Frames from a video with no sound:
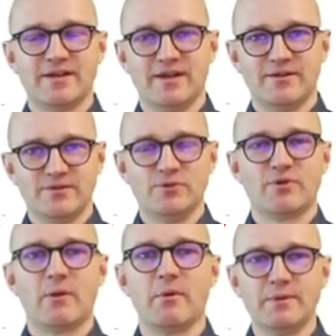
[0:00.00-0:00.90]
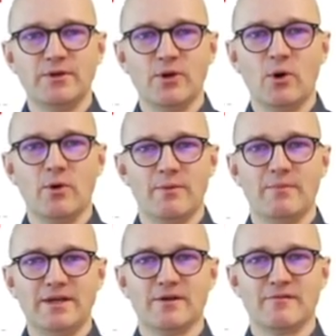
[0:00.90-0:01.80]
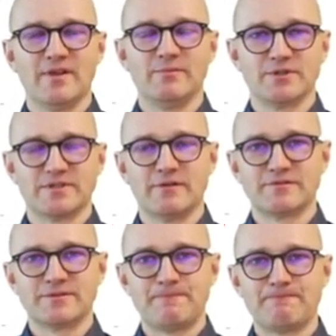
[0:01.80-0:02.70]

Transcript: and you probably know many of them yourselves.